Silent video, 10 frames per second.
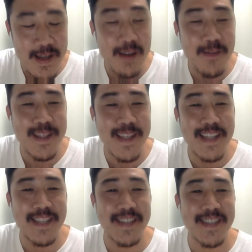just
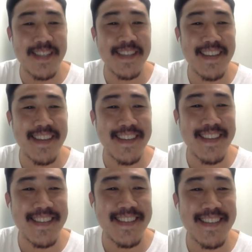conversations these
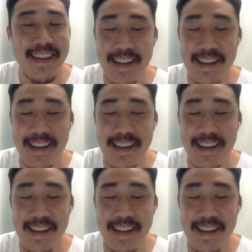days.